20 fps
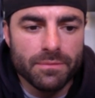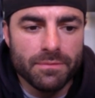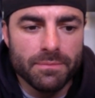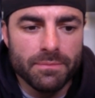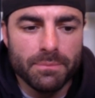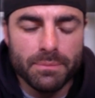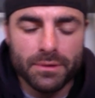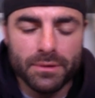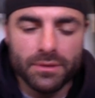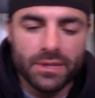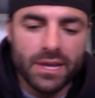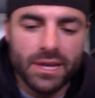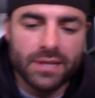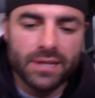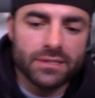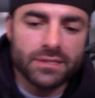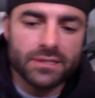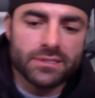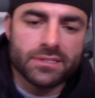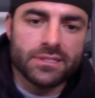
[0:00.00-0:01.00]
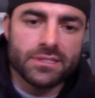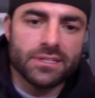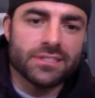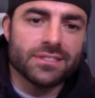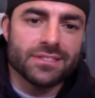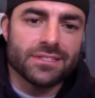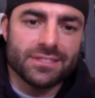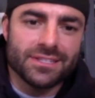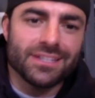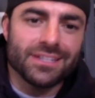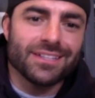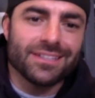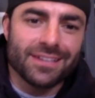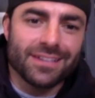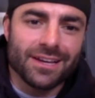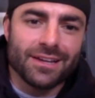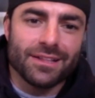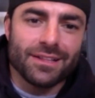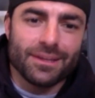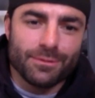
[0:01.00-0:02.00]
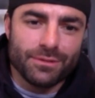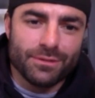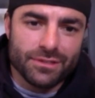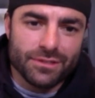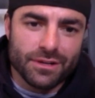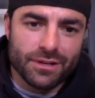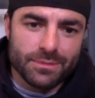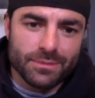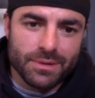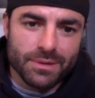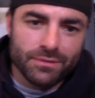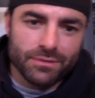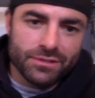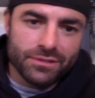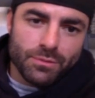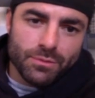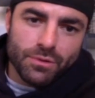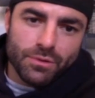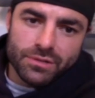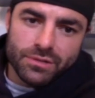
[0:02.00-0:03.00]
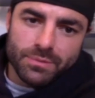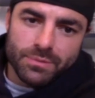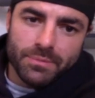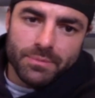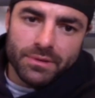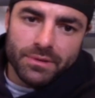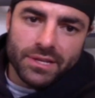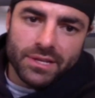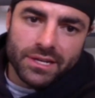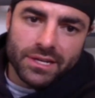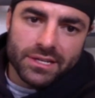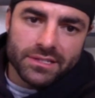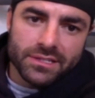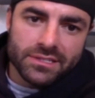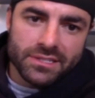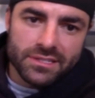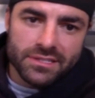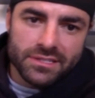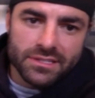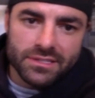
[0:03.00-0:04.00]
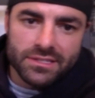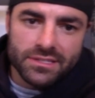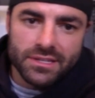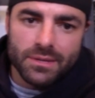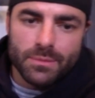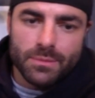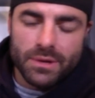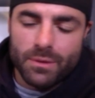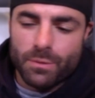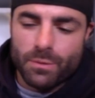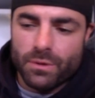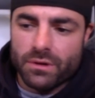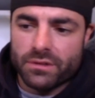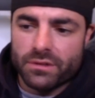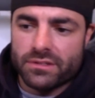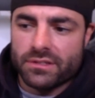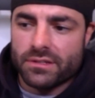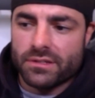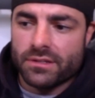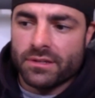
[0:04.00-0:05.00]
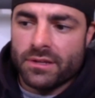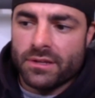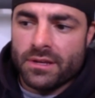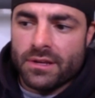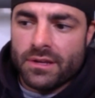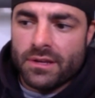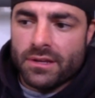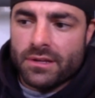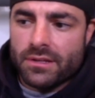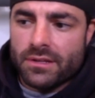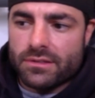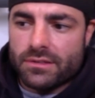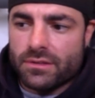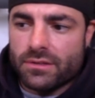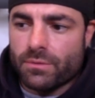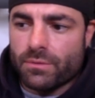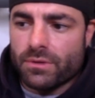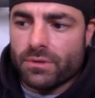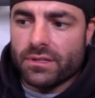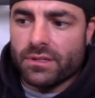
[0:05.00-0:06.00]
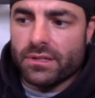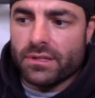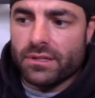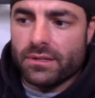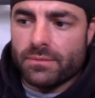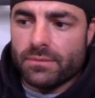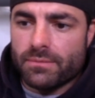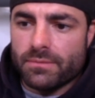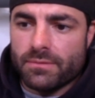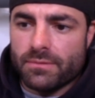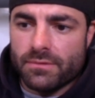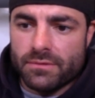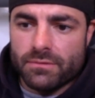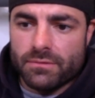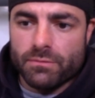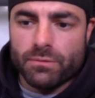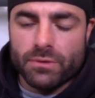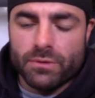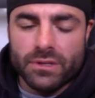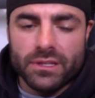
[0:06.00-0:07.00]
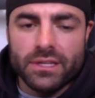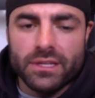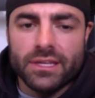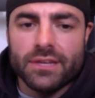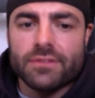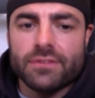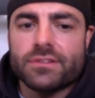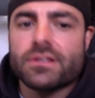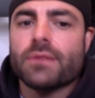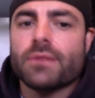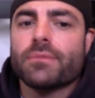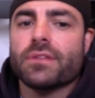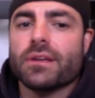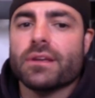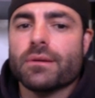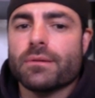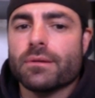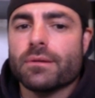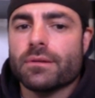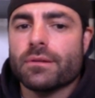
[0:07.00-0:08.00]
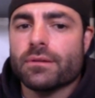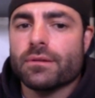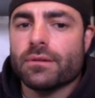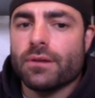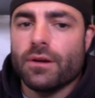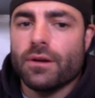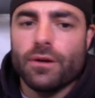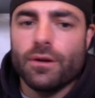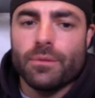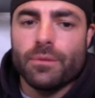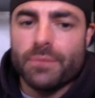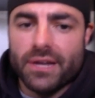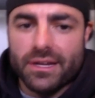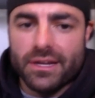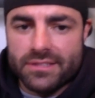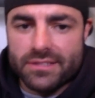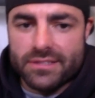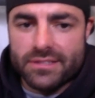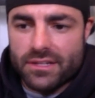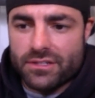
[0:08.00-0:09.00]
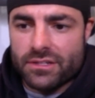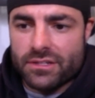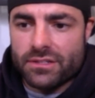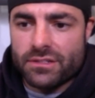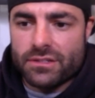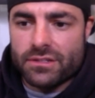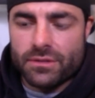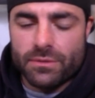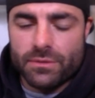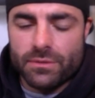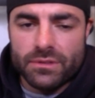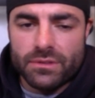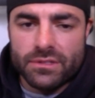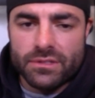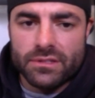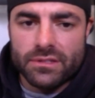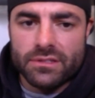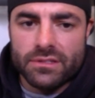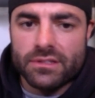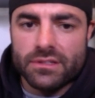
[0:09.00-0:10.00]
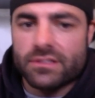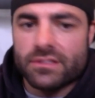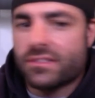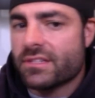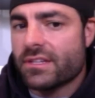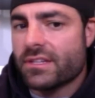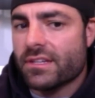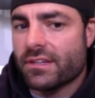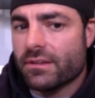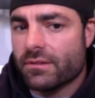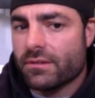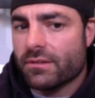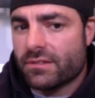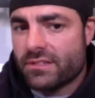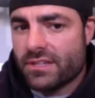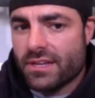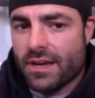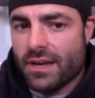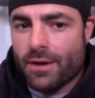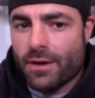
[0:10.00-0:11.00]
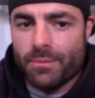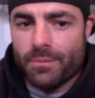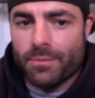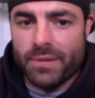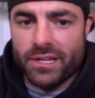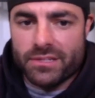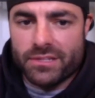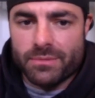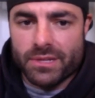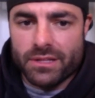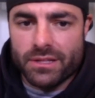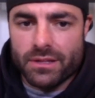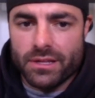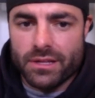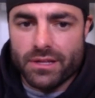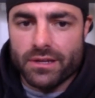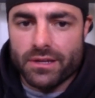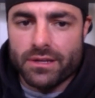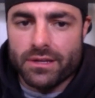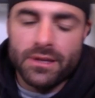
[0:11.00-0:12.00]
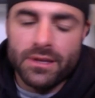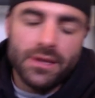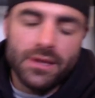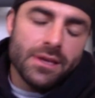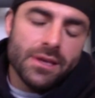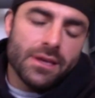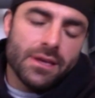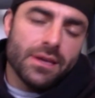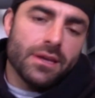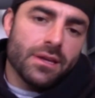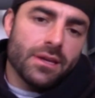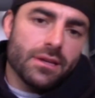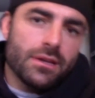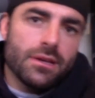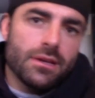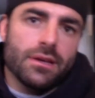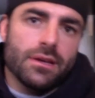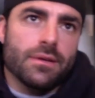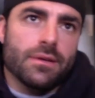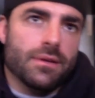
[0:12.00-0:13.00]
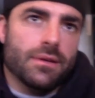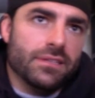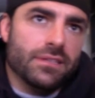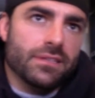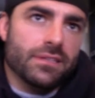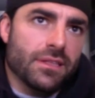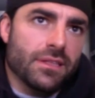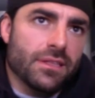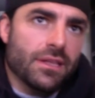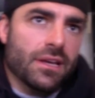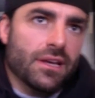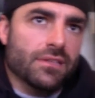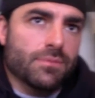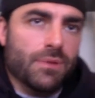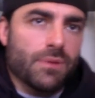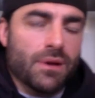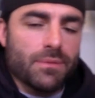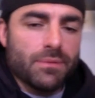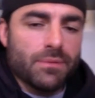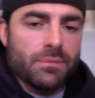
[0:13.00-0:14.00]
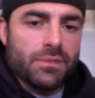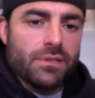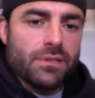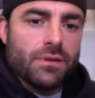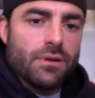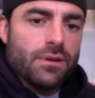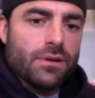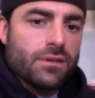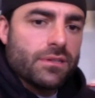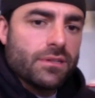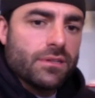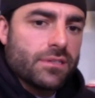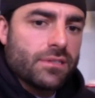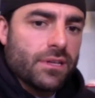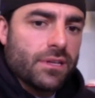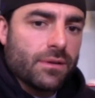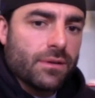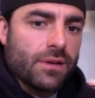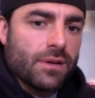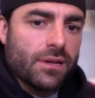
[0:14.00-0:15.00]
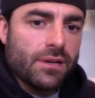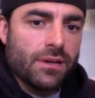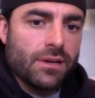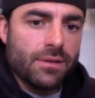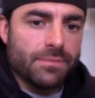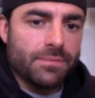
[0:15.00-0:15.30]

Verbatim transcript: build that consistency, kind of like we talked about with sports, but build that consistency in my work to to really really give something all my attention to to to see see how it makes me click. And uh, I'd say that's probably the hardest thing right now.